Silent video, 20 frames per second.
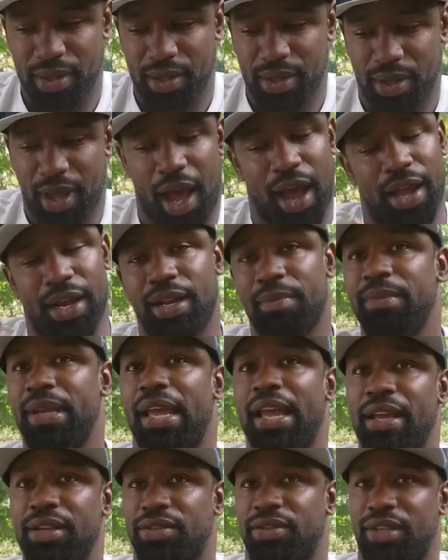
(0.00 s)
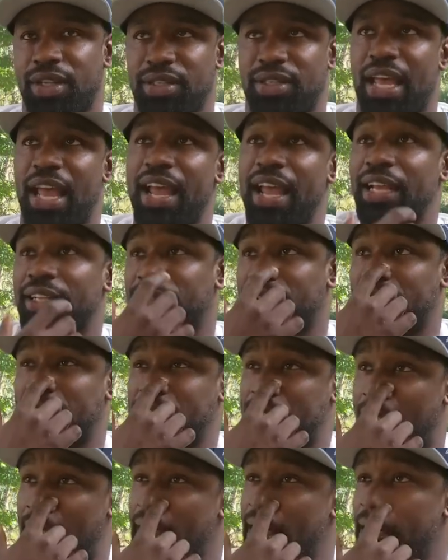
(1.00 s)
let me answer this. I answered.
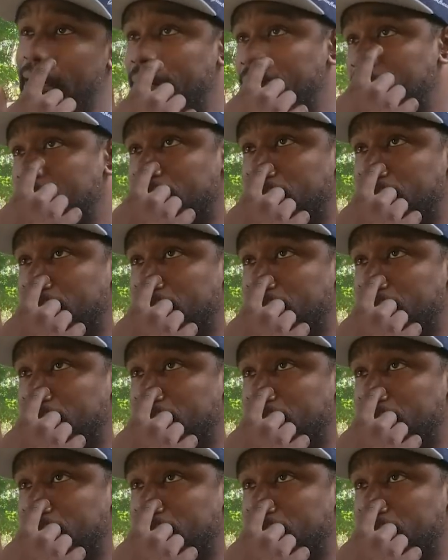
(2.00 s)
He's like, hey,